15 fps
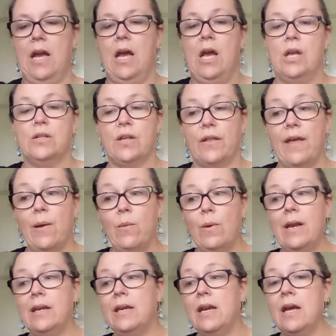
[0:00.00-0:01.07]
So that
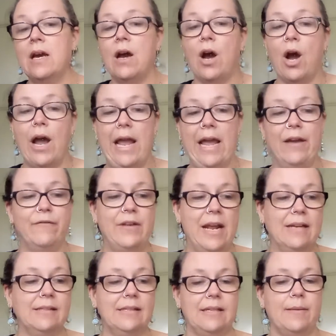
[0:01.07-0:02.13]
one, I have
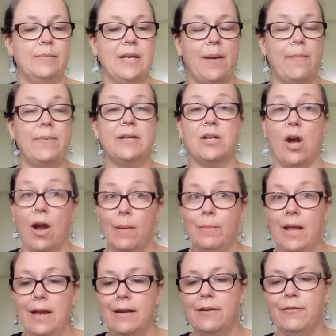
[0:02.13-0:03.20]
now stepped up a
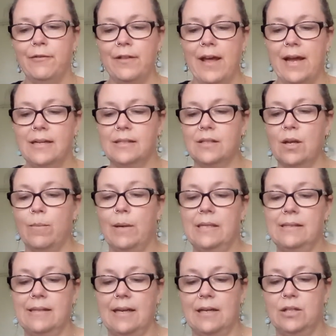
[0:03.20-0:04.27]
timeline for that. So my
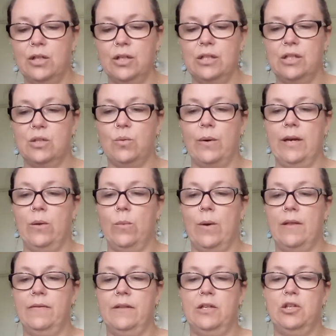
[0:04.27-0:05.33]
son turns
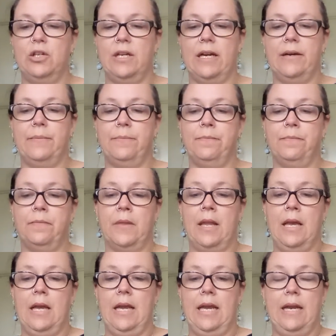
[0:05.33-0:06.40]
21 this year
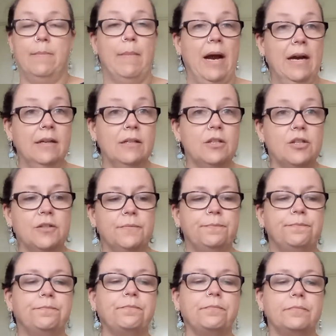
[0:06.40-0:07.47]
in March.
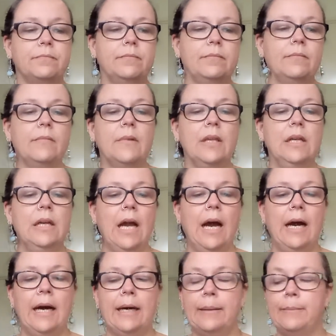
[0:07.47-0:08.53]

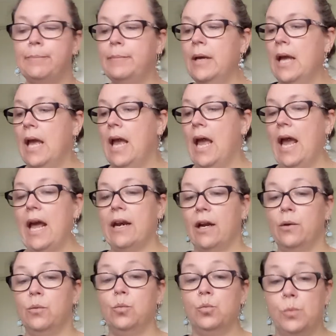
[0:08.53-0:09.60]
And
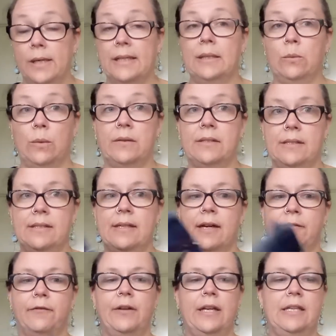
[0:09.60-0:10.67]
I really want this
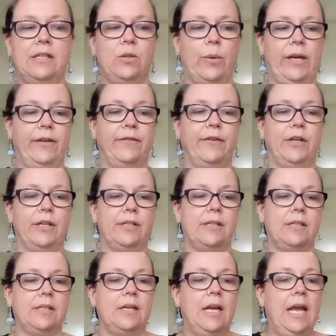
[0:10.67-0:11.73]
done for his
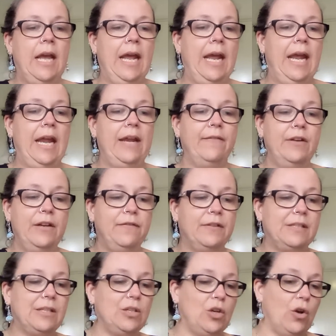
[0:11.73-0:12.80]
21st. Even if
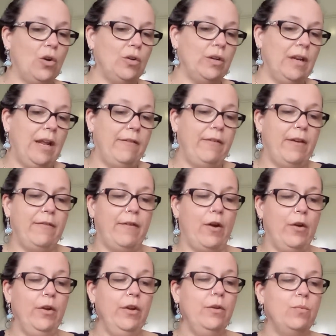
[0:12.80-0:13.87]
it's not
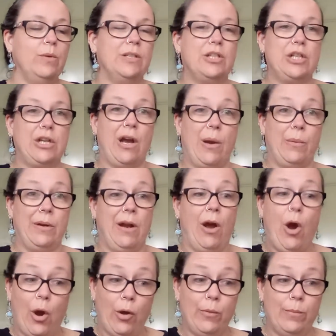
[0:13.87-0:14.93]
FFO'd, which I would
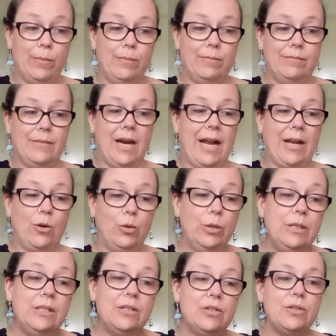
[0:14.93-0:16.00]
hope I could
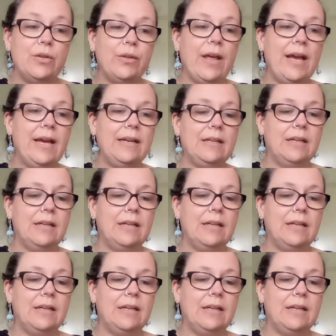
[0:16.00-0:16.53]
do that,